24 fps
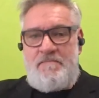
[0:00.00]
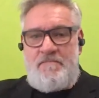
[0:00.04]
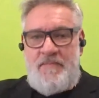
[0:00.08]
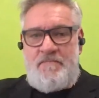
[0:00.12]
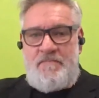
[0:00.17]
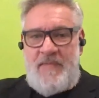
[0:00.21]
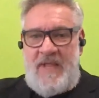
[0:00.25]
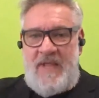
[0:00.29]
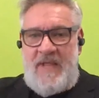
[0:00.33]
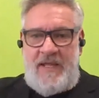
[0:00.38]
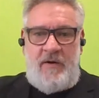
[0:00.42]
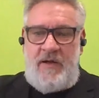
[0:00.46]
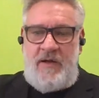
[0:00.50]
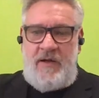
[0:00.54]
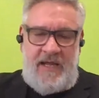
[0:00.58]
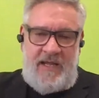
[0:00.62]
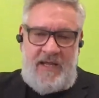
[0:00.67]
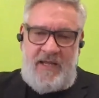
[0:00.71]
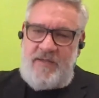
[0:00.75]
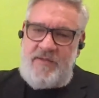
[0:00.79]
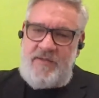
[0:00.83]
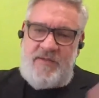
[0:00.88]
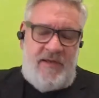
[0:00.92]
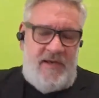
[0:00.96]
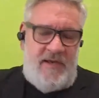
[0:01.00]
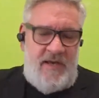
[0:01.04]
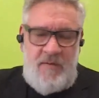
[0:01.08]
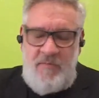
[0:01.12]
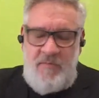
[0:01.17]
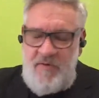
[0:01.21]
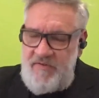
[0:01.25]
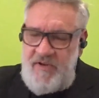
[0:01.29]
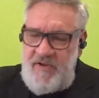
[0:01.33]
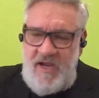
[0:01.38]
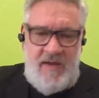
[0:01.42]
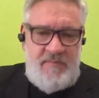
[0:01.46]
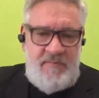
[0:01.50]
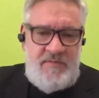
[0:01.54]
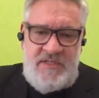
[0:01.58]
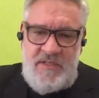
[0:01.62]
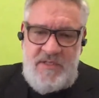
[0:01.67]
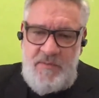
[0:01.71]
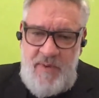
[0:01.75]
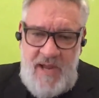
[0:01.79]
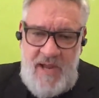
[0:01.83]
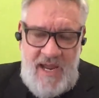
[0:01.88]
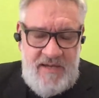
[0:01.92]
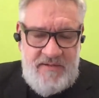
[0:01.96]
the number of times in
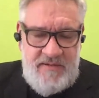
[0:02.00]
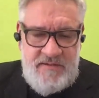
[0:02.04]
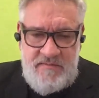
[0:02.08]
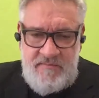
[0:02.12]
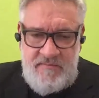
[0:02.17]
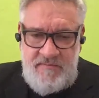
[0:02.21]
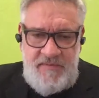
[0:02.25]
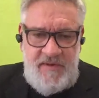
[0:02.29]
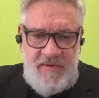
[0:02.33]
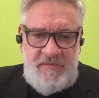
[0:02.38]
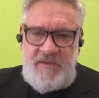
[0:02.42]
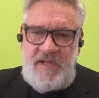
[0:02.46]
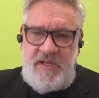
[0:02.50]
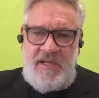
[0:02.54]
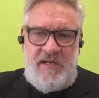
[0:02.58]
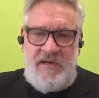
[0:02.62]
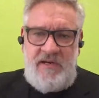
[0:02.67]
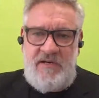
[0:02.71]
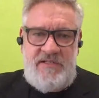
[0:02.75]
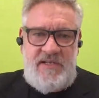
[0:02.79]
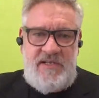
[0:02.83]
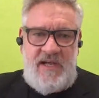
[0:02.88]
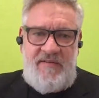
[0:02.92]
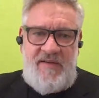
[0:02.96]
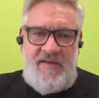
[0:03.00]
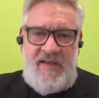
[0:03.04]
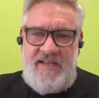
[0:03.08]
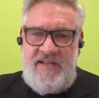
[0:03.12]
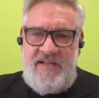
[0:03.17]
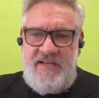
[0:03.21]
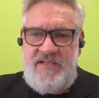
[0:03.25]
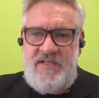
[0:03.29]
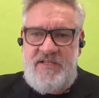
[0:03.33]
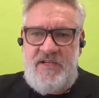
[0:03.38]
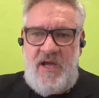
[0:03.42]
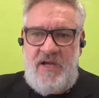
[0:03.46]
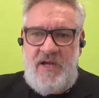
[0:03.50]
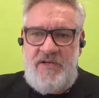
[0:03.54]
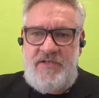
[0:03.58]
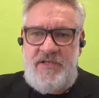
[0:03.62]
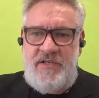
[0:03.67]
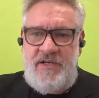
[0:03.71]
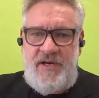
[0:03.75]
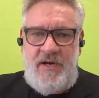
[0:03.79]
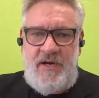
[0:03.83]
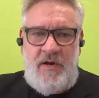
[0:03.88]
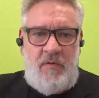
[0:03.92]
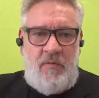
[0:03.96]
the past 15 years I've had the
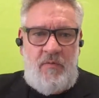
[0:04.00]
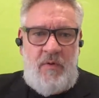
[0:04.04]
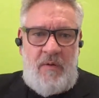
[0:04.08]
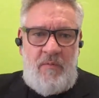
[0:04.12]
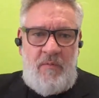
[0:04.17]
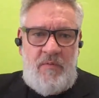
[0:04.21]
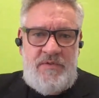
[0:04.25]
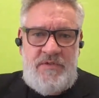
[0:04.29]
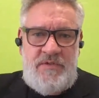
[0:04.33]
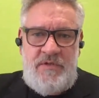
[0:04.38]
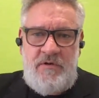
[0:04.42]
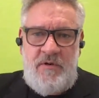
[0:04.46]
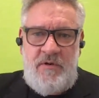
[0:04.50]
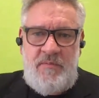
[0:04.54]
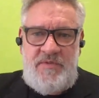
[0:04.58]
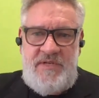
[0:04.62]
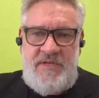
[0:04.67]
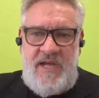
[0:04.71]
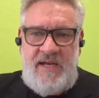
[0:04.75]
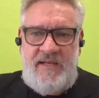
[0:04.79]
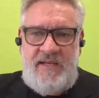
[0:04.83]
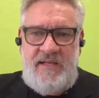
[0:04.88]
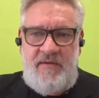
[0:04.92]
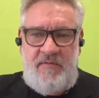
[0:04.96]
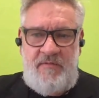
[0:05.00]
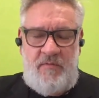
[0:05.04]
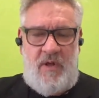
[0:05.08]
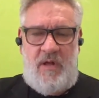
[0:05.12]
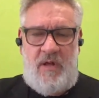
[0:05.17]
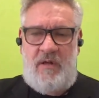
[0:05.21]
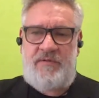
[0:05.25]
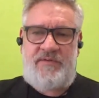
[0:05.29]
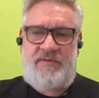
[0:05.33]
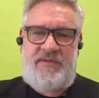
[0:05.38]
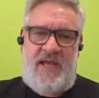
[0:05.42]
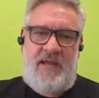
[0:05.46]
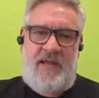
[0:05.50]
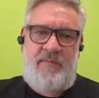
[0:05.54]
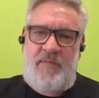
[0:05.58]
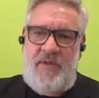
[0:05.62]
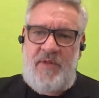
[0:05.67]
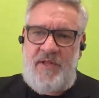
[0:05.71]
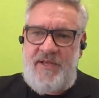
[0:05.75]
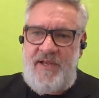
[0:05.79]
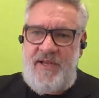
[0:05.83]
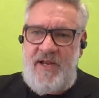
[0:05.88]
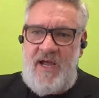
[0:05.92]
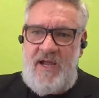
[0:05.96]
discussion, what was your objective? Well, 10
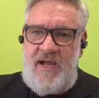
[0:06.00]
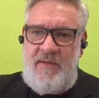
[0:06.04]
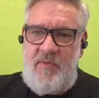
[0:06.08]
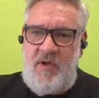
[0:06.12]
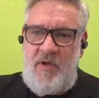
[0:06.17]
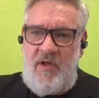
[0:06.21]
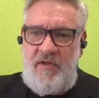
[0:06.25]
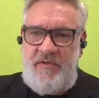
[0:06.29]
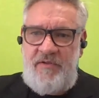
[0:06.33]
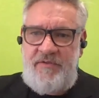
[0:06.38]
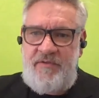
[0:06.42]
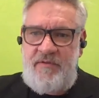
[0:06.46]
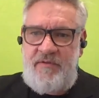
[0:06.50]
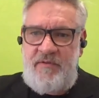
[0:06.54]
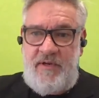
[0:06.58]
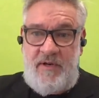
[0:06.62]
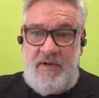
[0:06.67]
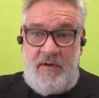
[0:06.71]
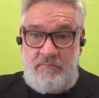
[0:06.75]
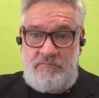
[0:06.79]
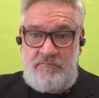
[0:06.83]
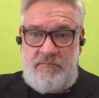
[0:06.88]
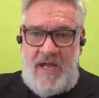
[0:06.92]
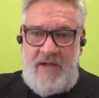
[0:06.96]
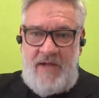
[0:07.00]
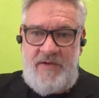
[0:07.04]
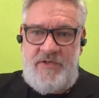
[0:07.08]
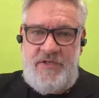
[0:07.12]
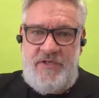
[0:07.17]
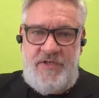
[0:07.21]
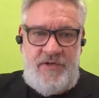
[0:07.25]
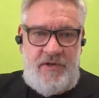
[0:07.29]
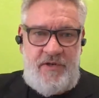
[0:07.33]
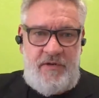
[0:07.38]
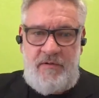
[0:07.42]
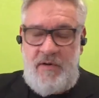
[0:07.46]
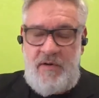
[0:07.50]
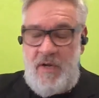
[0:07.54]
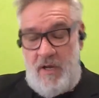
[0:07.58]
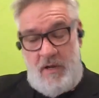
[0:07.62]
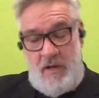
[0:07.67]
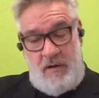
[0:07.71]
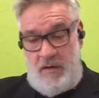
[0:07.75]
million eyeballs. You go, how'd you do?